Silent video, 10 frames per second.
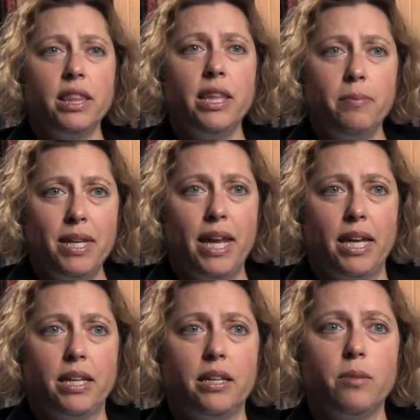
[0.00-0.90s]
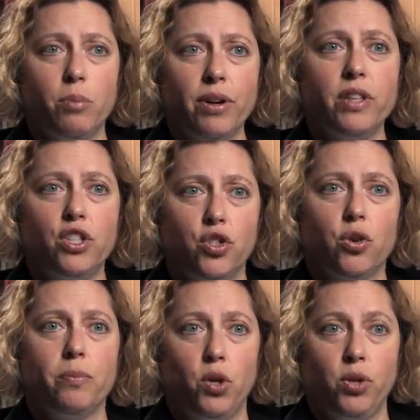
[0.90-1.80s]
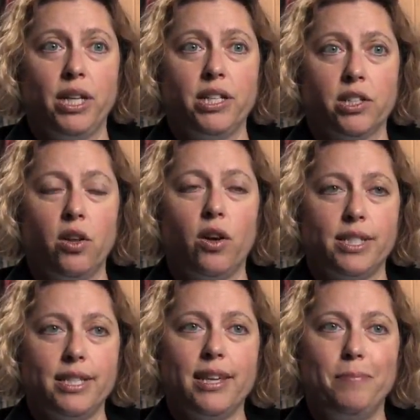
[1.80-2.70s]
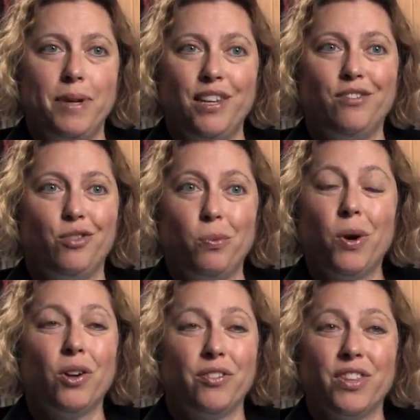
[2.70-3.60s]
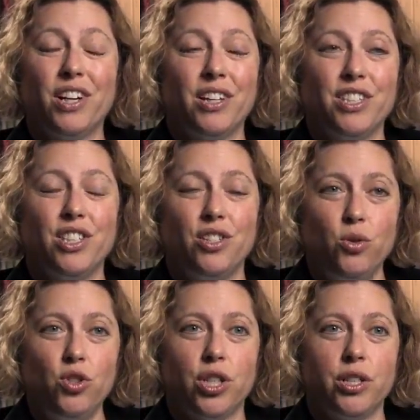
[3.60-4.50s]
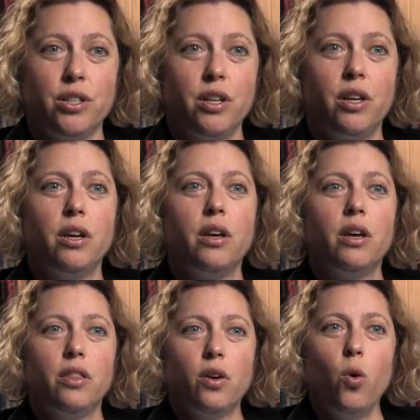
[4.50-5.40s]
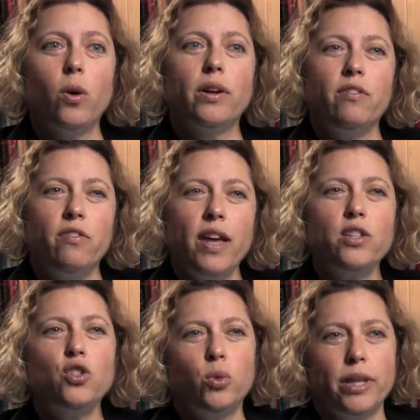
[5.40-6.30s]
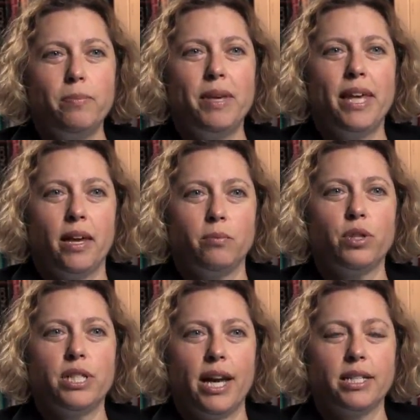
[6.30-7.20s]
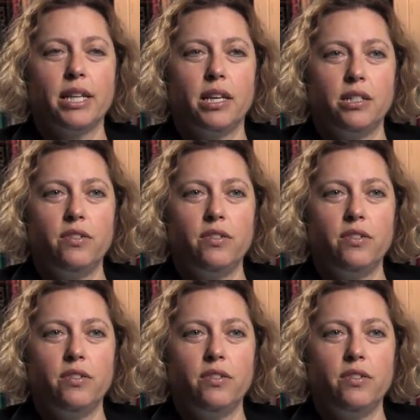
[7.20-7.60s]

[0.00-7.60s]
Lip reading: eliminated the Privileges or Immunities Clause as a meaningful part of the Constitution, the court eventually began protecting